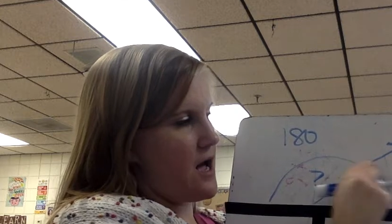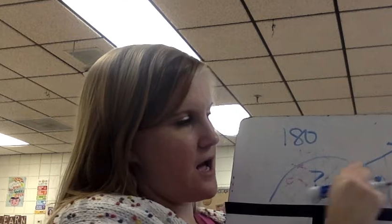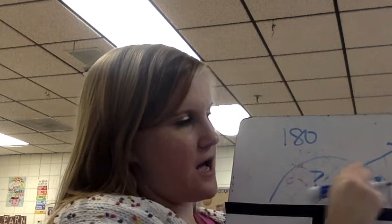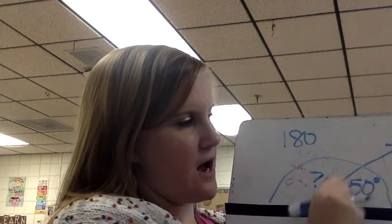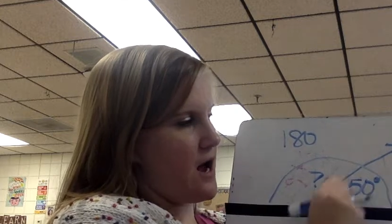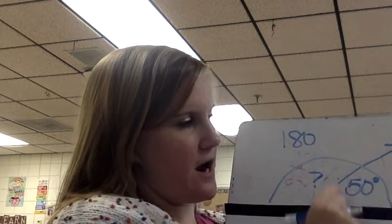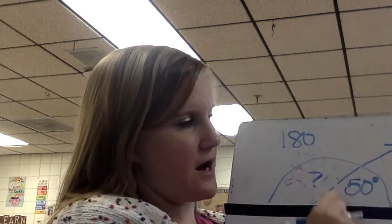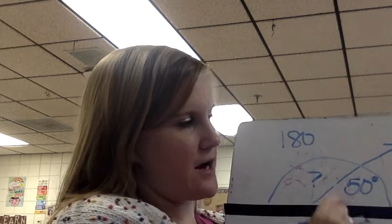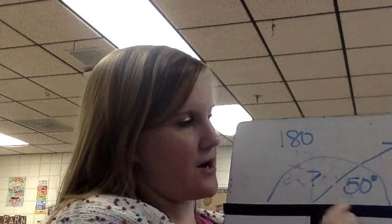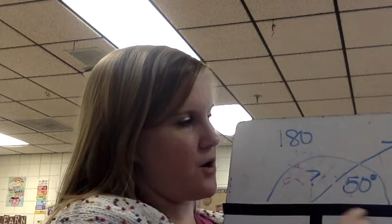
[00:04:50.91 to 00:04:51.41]

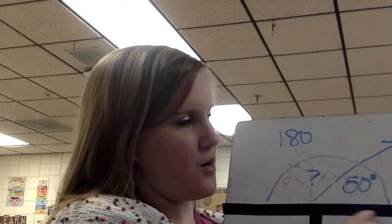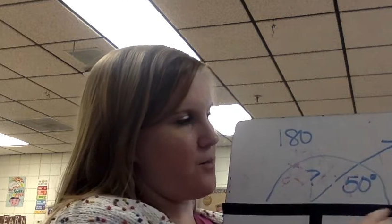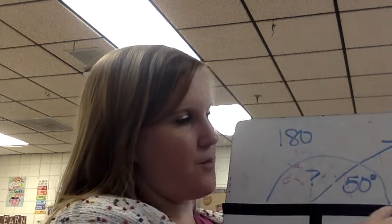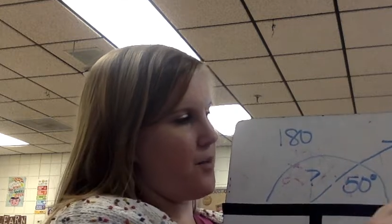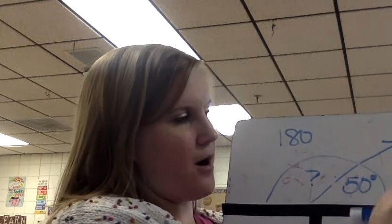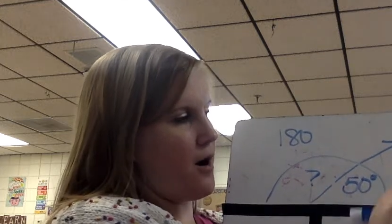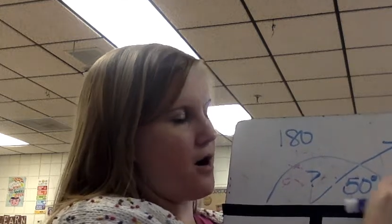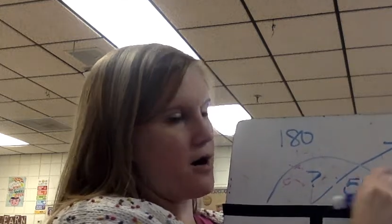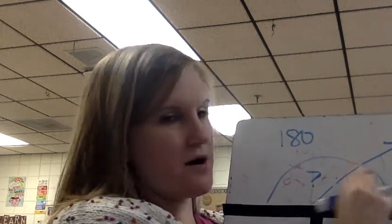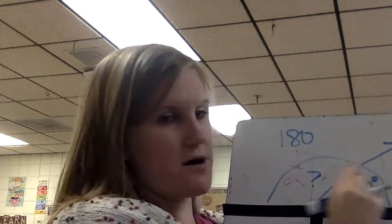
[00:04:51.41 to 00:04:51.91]
I know
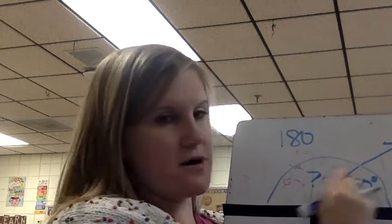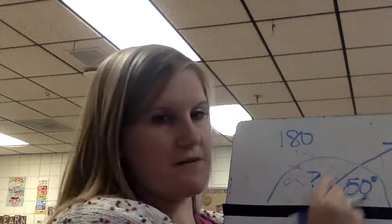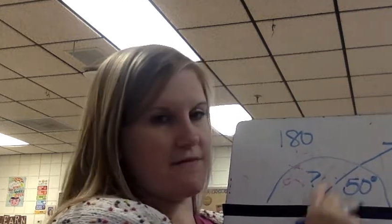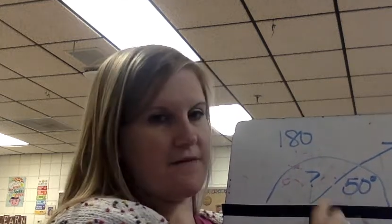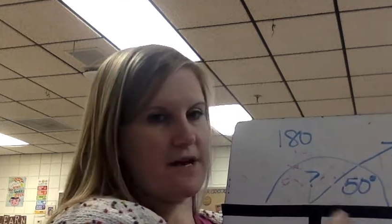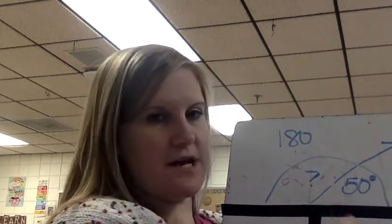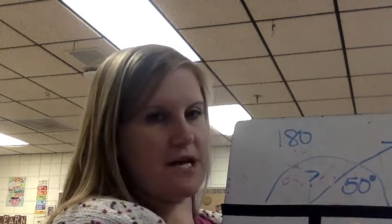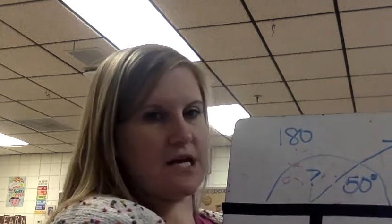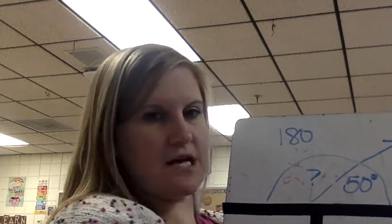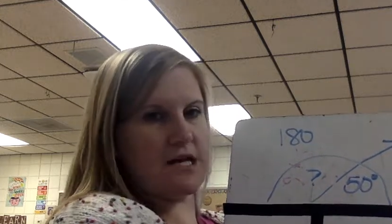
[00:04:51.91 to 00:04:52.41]
part of
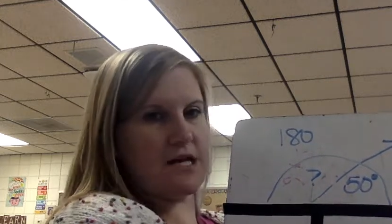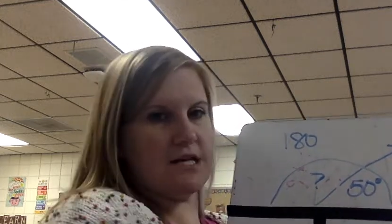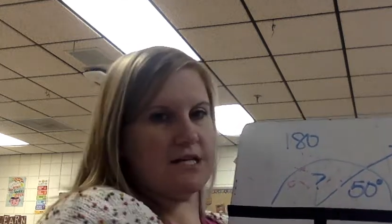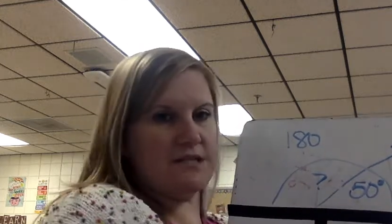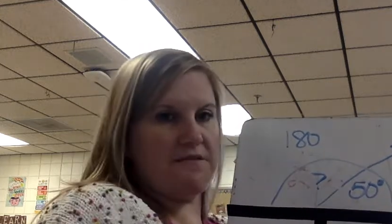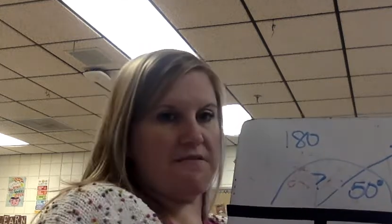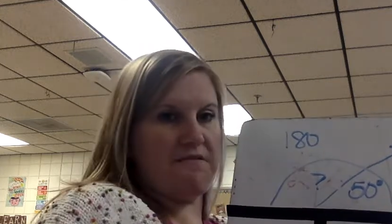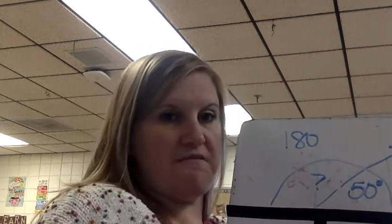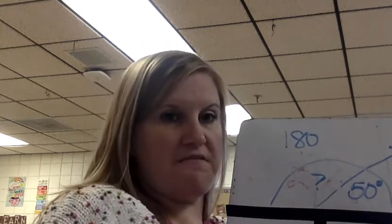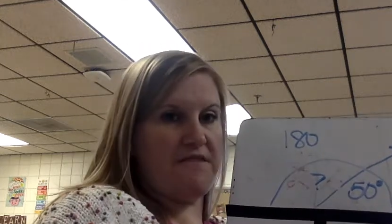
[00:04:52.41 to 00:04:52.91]
it
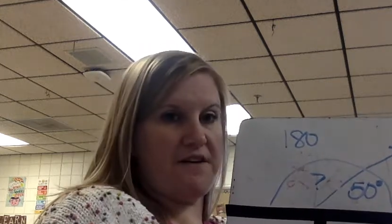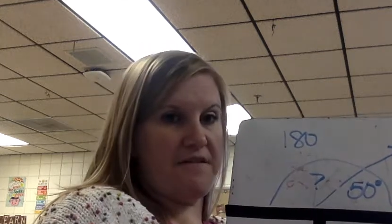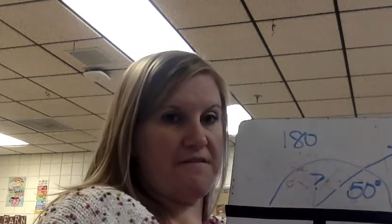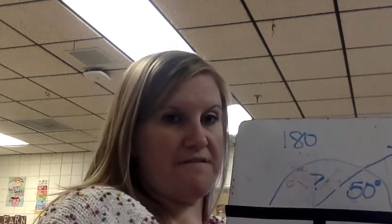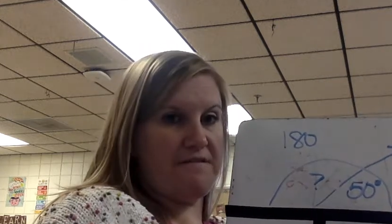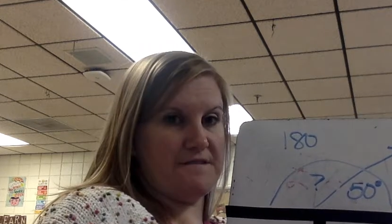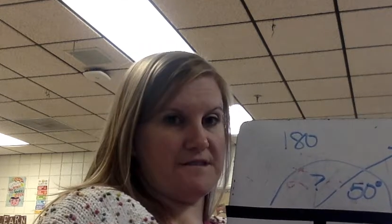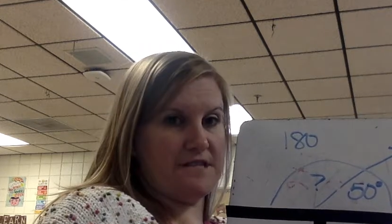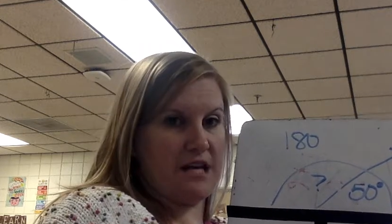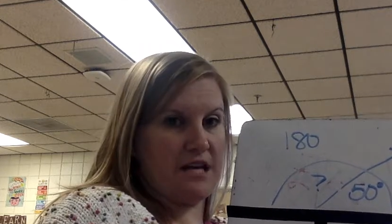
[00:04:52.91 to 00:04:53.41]
is
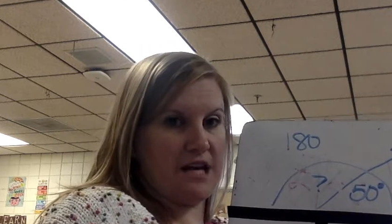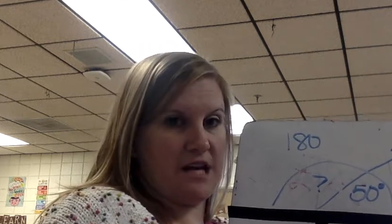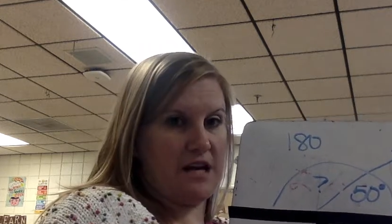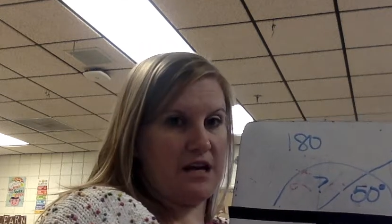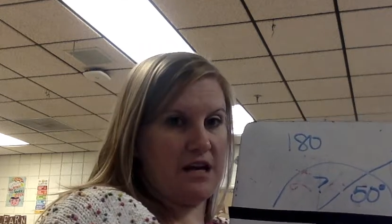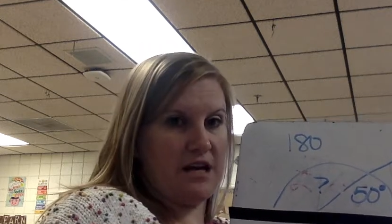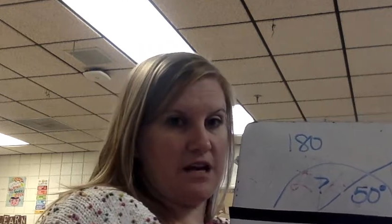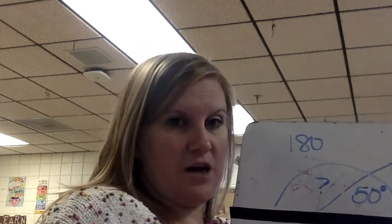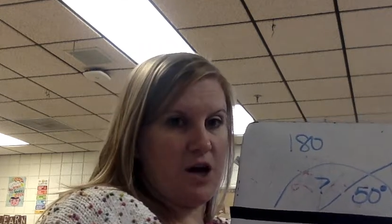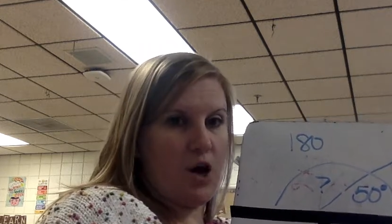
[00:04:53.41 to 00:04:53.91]
50.